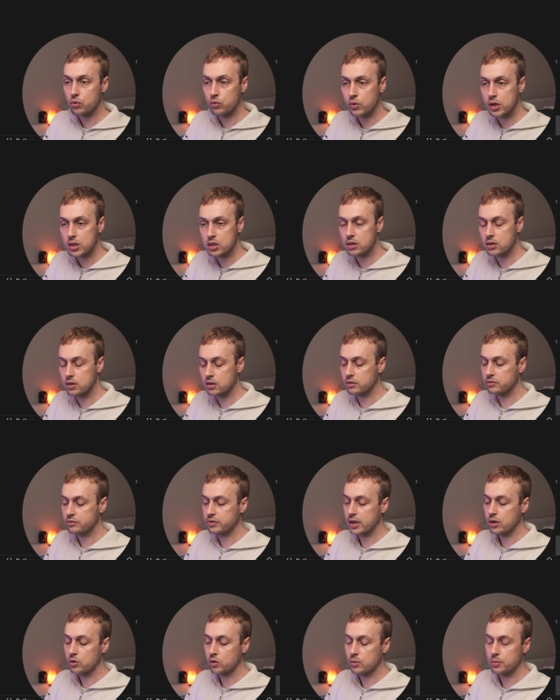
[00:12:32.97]
recent
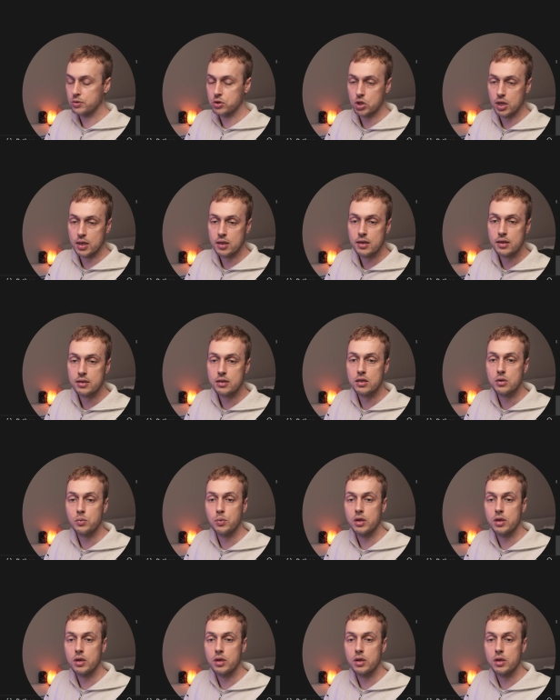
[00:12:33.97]
file that was generated,